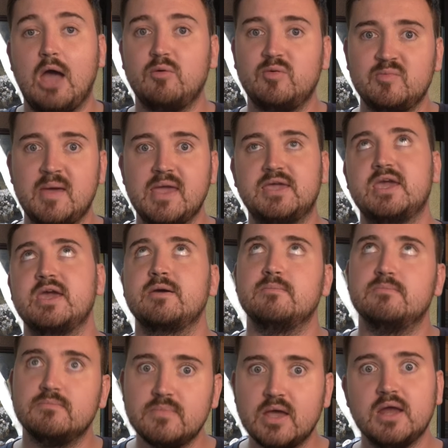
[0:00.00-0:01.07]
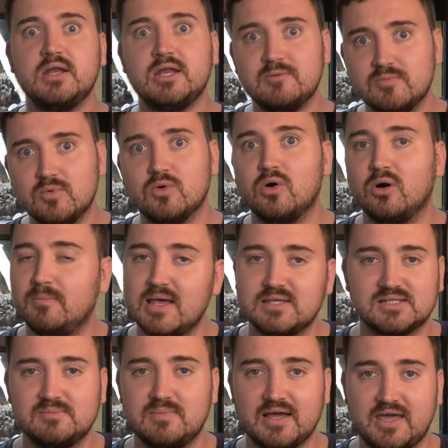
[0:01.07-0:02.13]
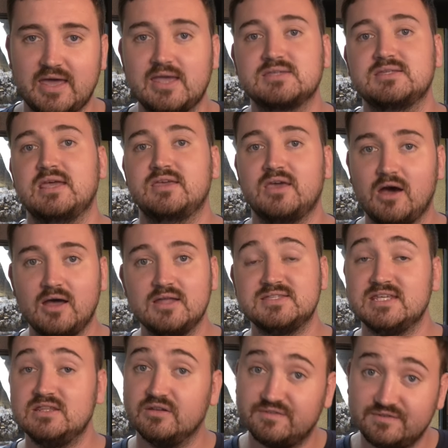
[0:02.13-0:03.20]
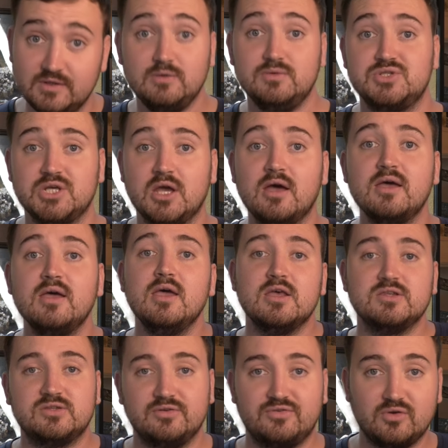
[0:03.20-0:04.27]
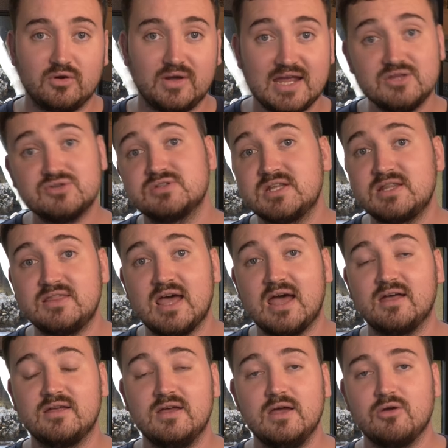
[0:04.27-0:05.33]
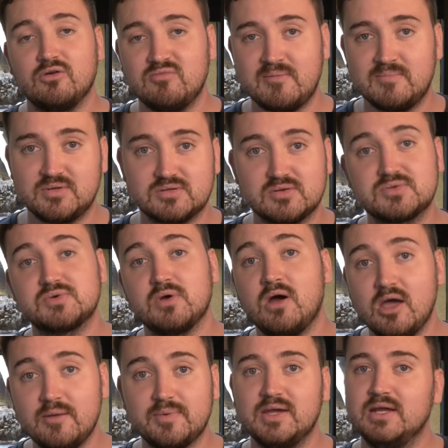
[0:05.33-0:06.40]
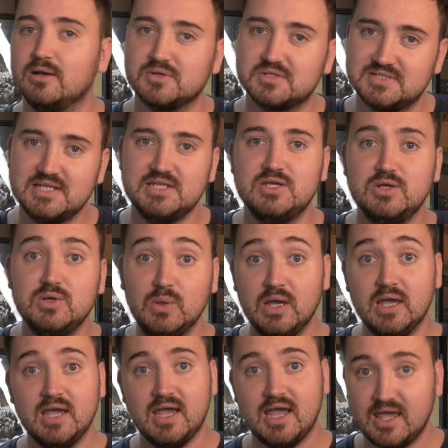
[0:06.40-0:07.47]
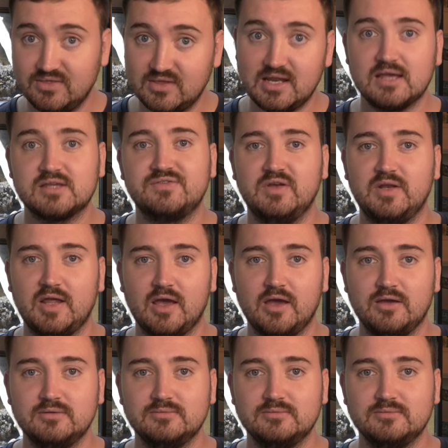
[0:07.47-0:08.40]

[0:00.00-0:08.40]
I will be making many more Mexican black kingsnake guides in the future. So if you're interested in that, remember to subscribe and I'll see you in the next video.